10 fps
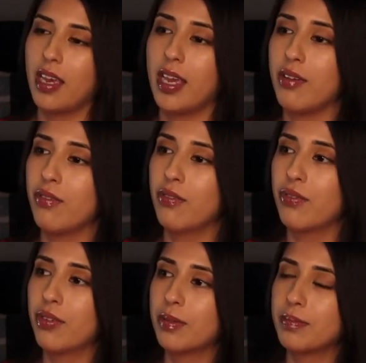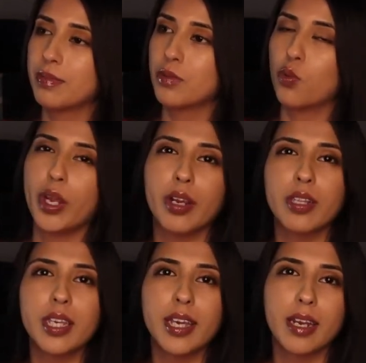I
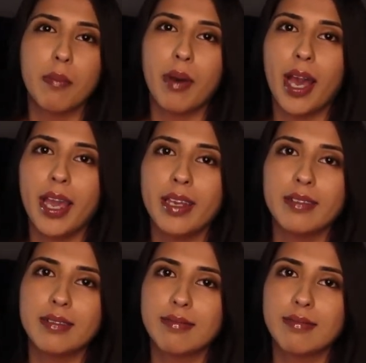rarely kind of buy